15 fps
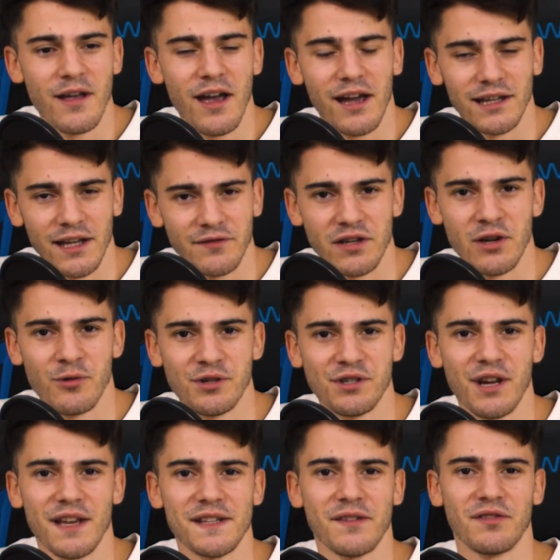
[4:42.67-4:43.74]
I'd love to hear what you
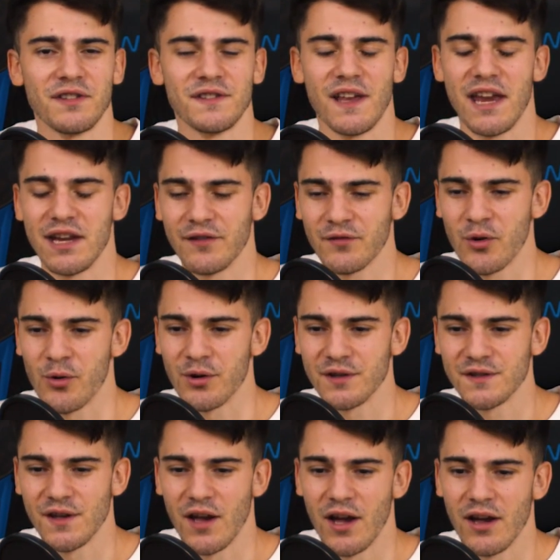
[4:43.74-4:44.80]
guys have to say. And of
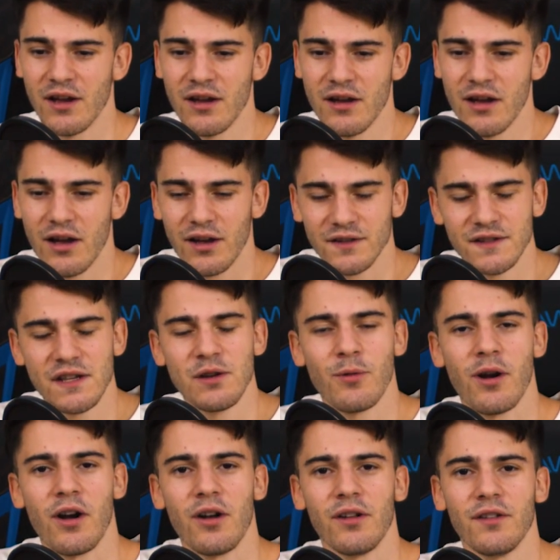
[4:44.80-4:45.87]
course, uh, I'll see you
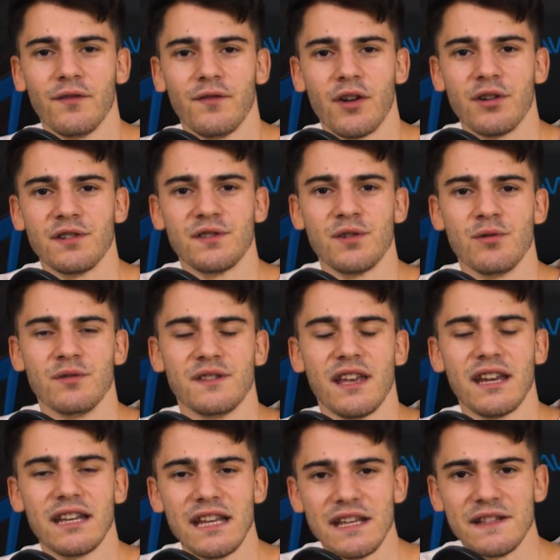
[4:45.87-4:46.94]
all very soon.
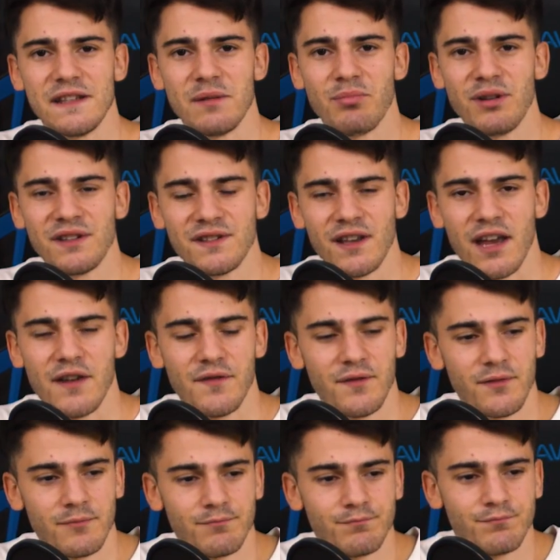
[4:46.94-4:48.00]
Take it easy. Be safe.
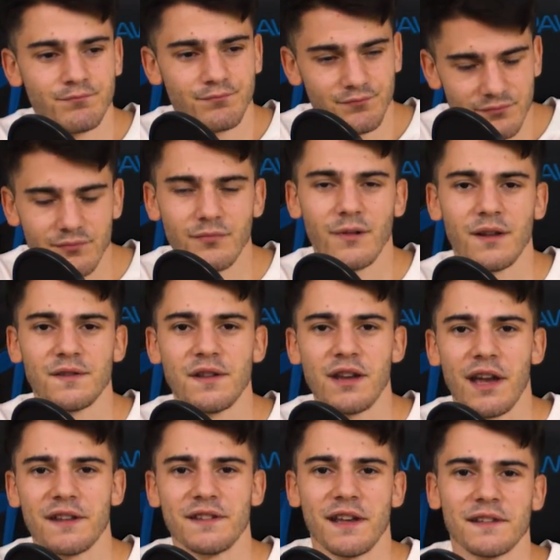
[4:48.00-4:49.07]
See you
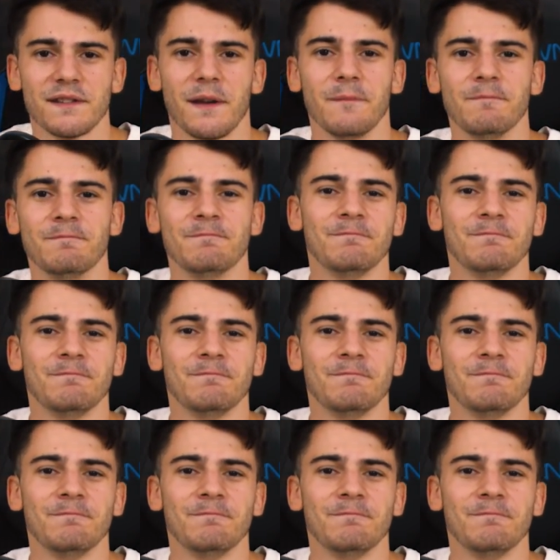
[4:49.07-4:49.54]
guys next time.